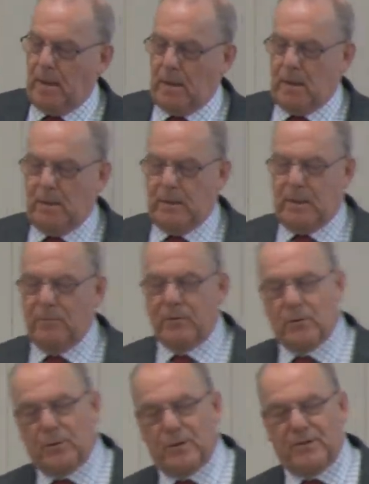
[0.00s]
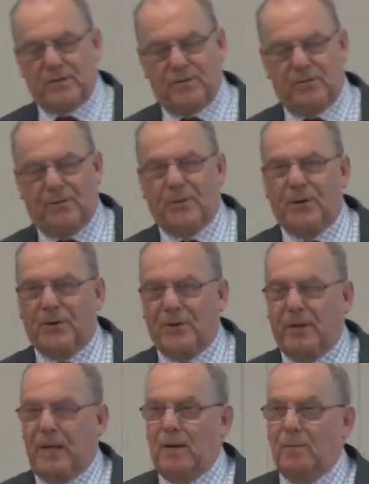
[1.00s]
And then, of course,
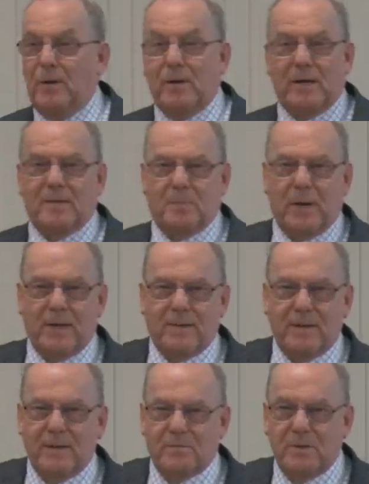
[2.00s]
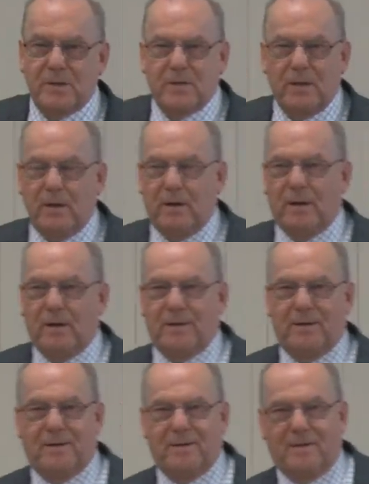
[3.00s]
fourthly, we're expecting his return.
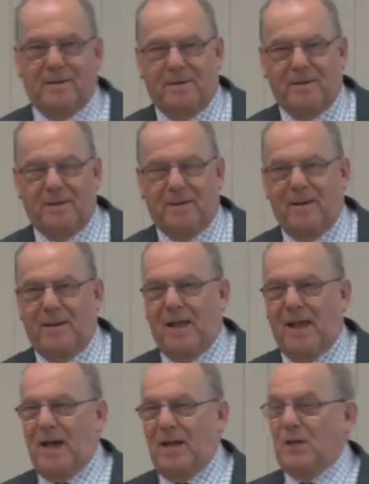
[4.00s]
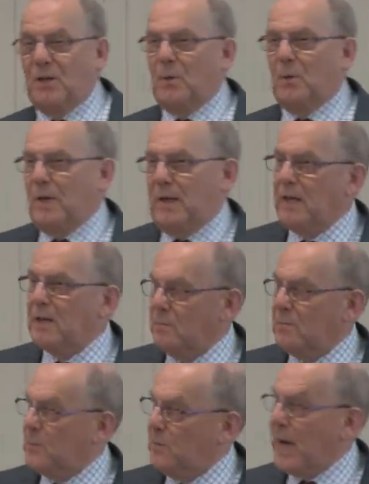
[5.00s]
Yes. And you know, when he
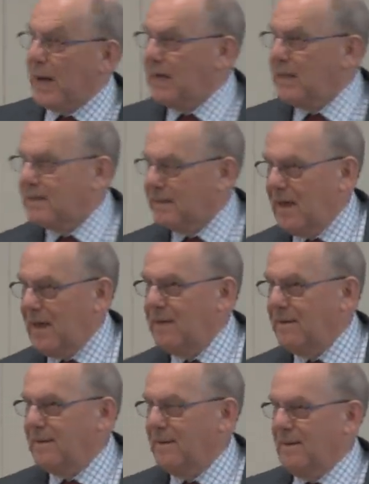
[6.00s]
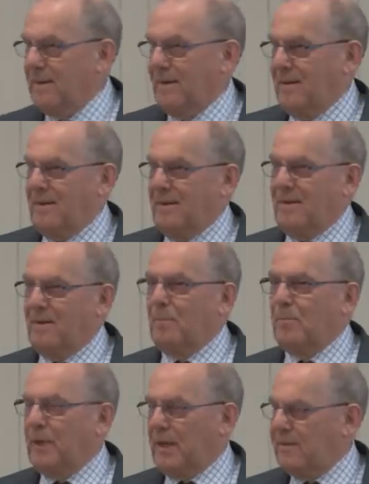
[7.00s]
comes back, he says,
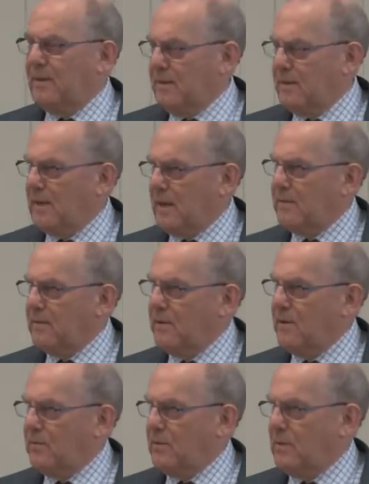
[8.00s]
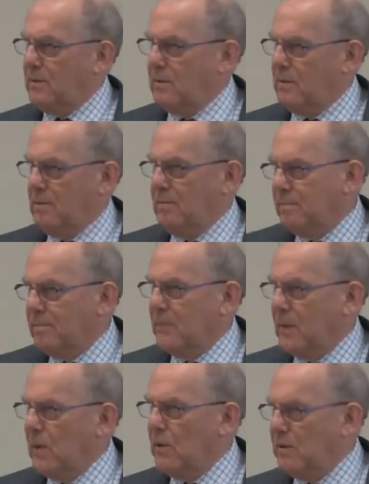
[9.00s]
"Blessed is that servant
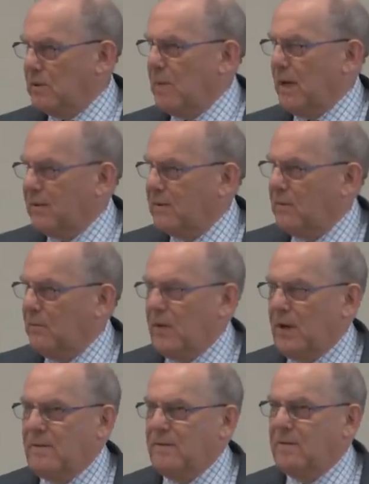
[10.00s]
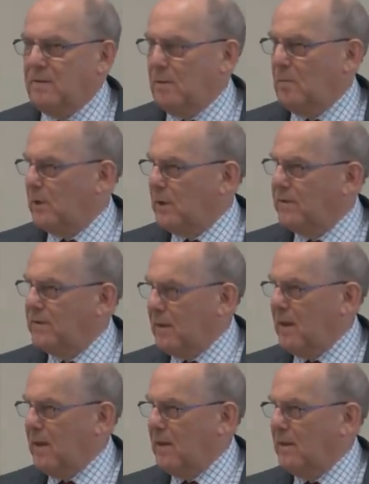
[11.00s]
who his master finds doing what he
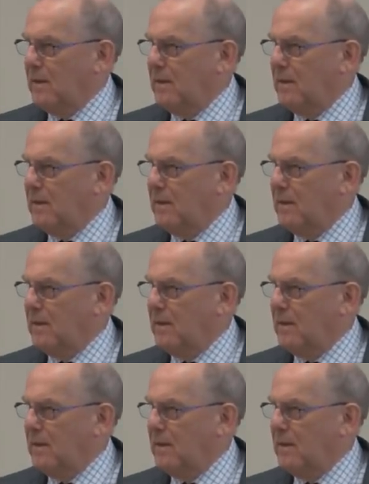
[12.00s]
said."